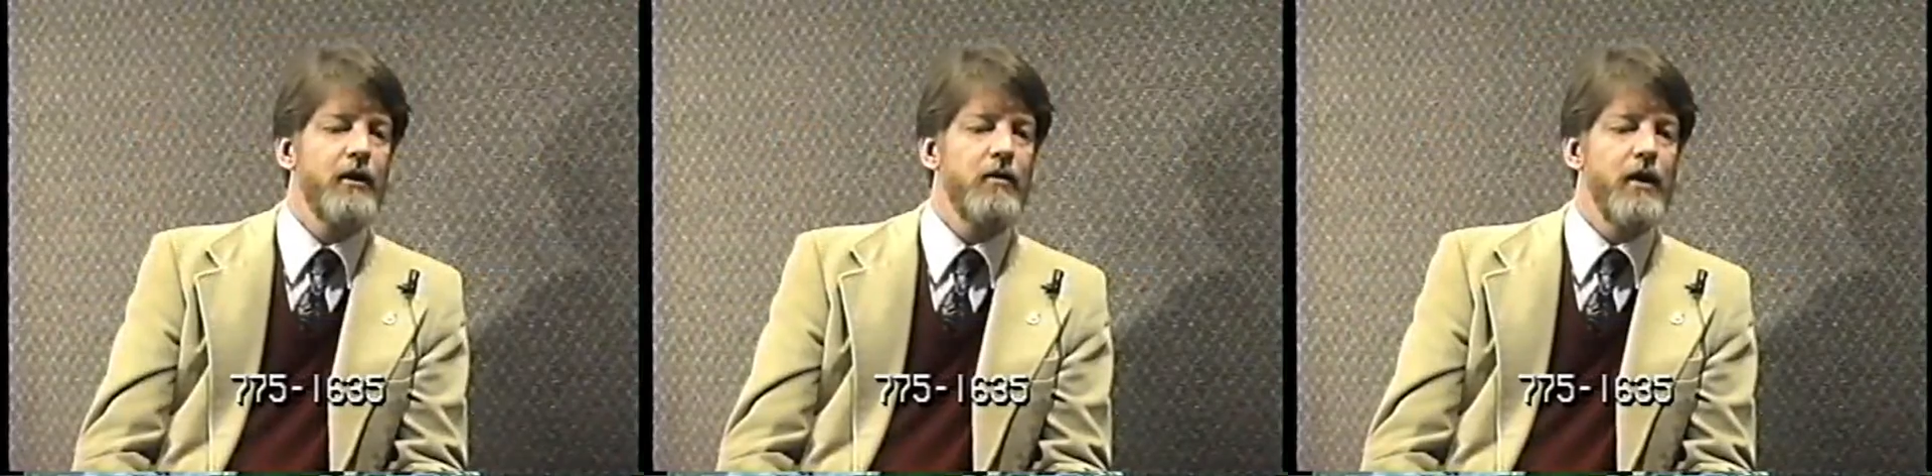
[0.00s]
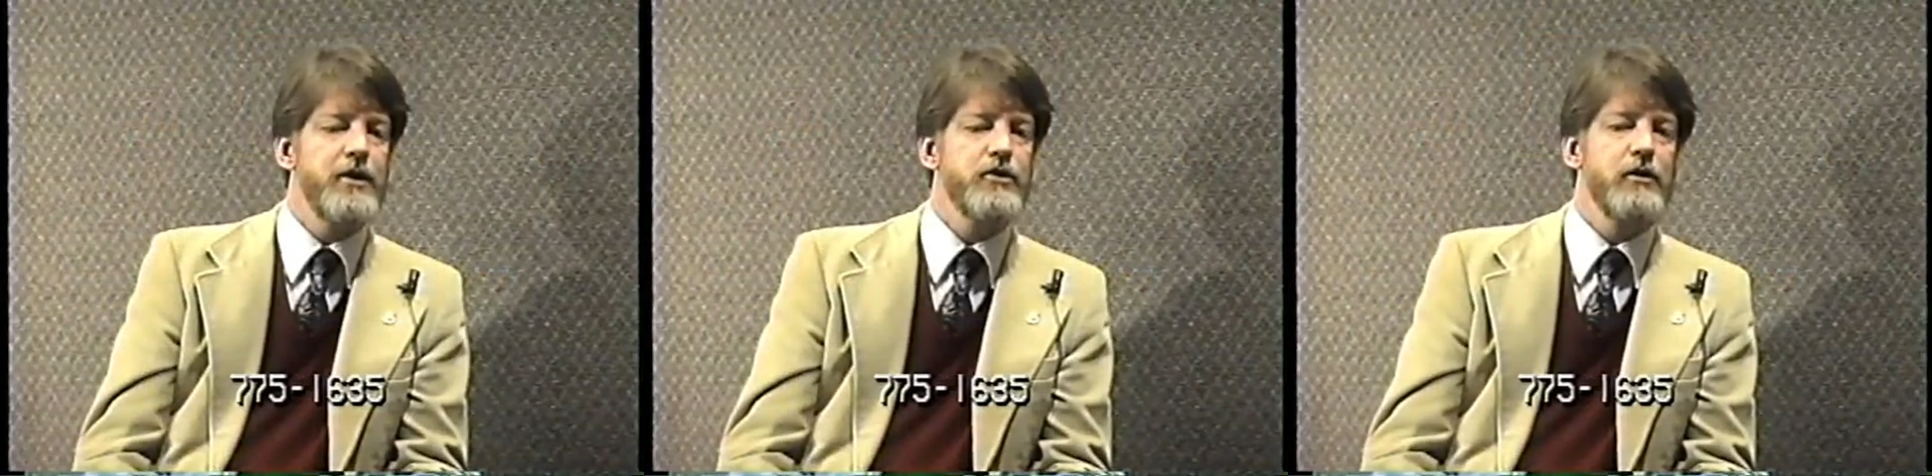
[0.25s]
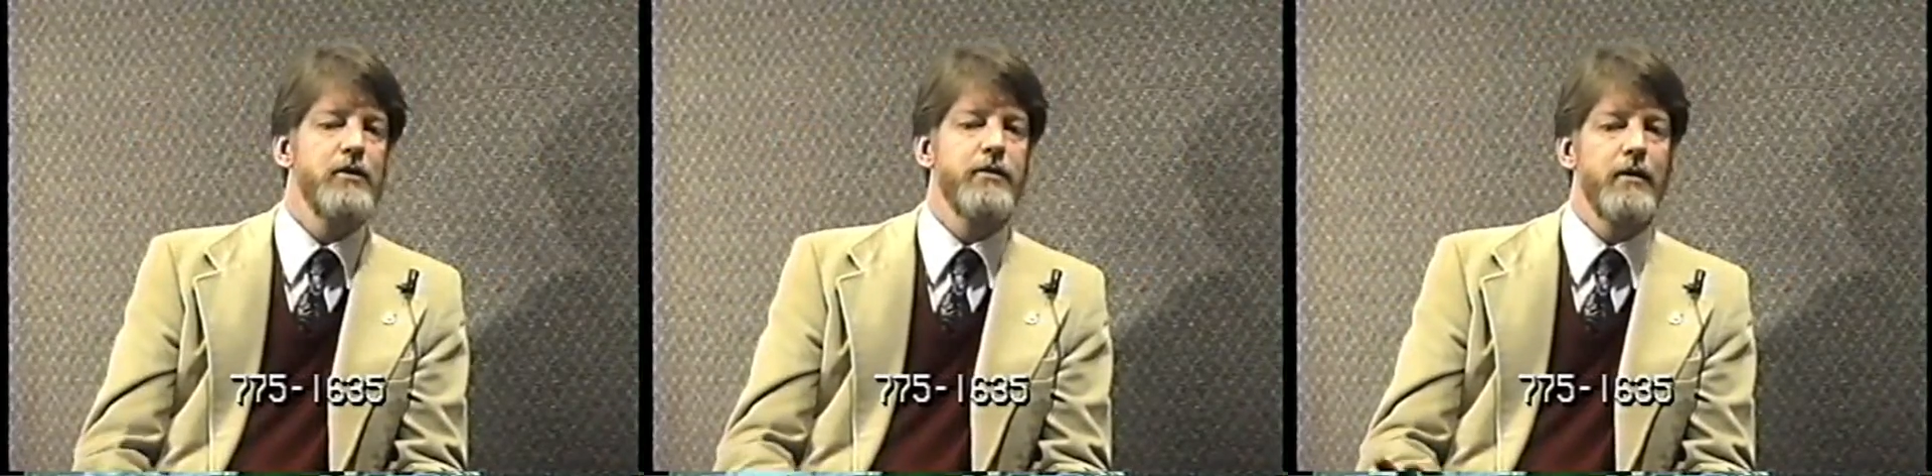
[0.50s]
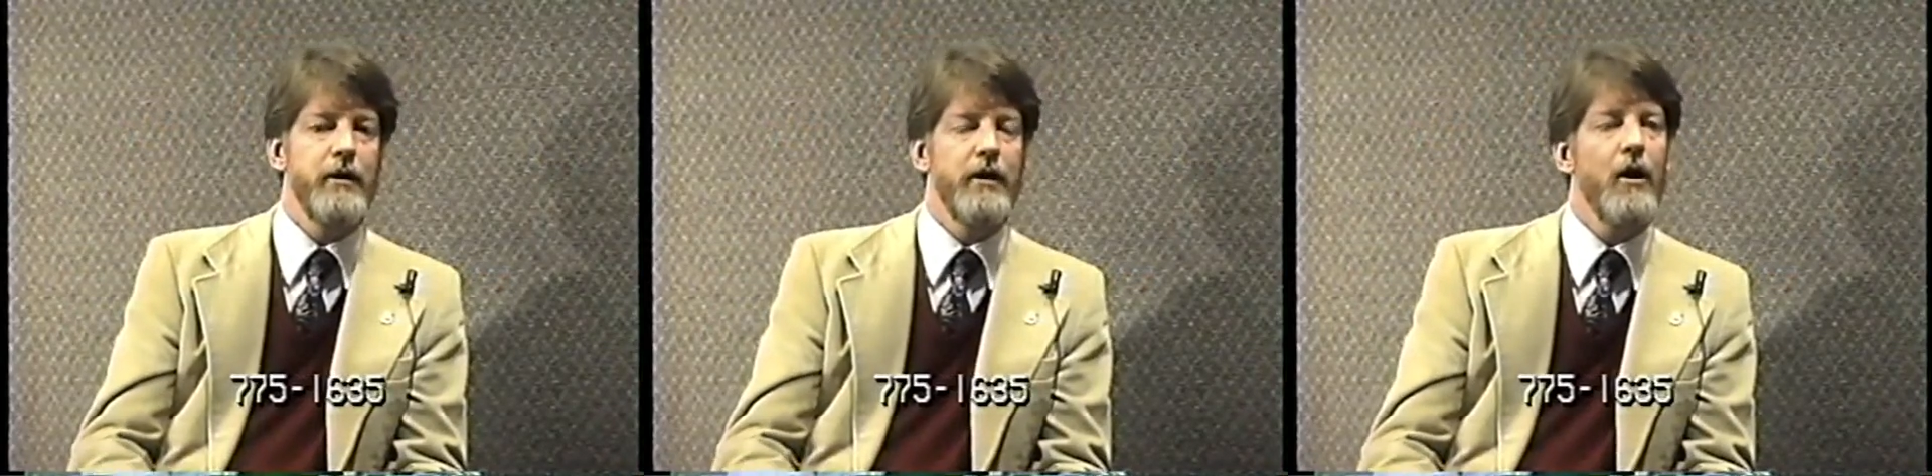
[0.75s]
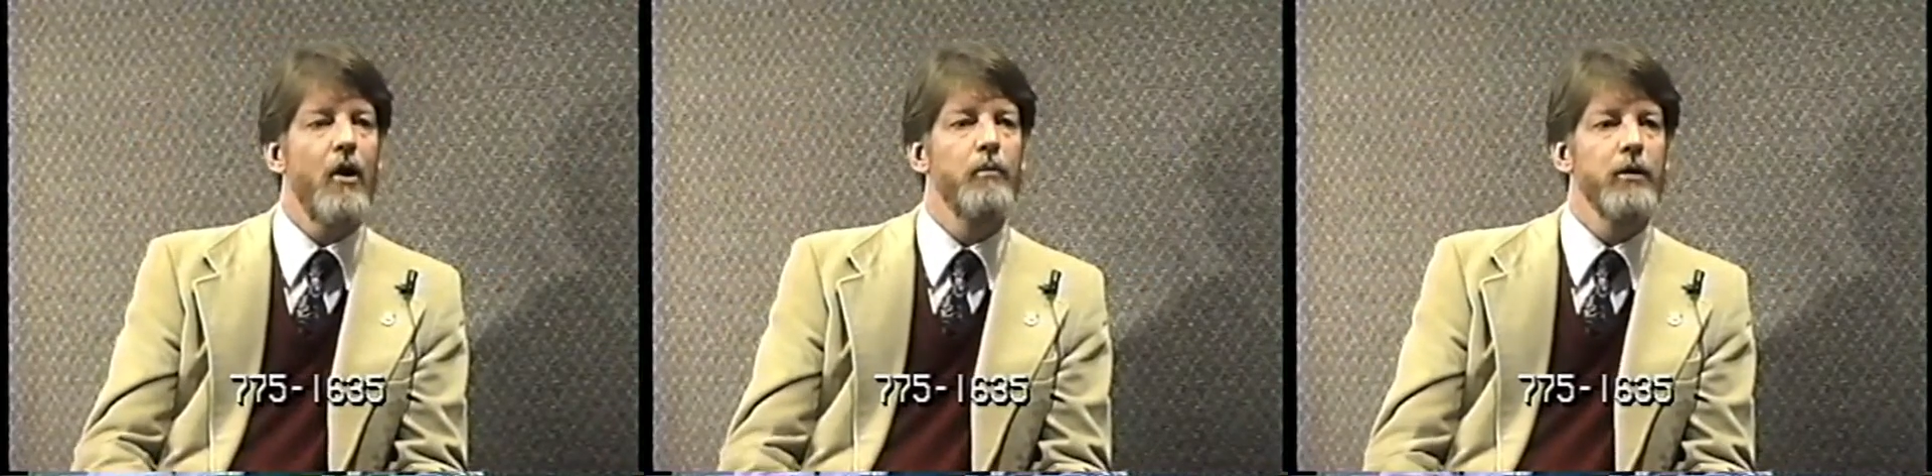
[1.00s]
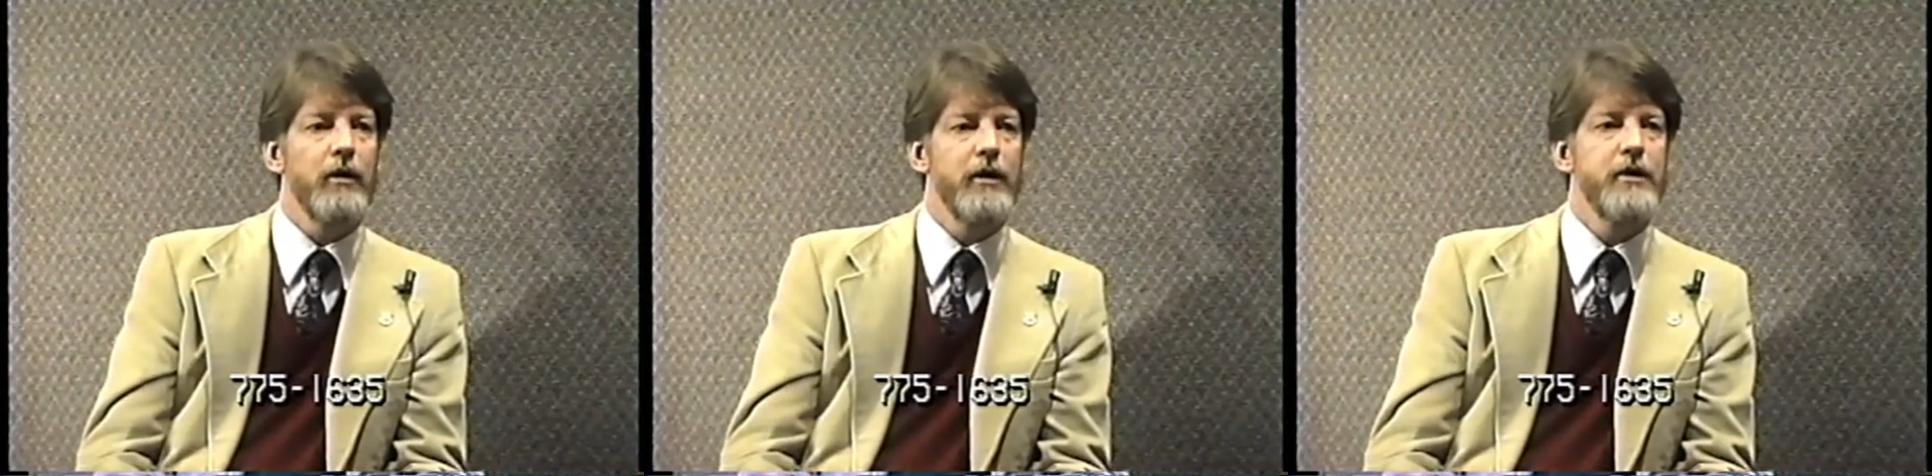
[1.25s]
Grace Lutheran in
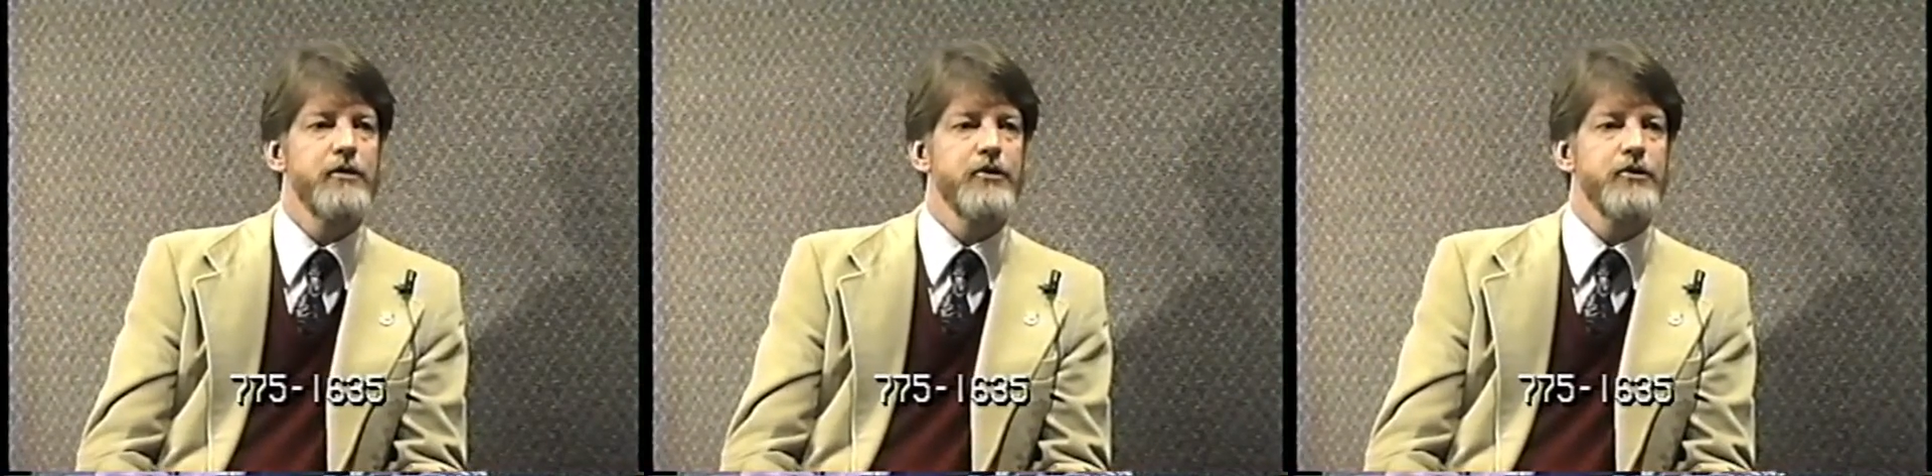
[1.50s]
Oberlin is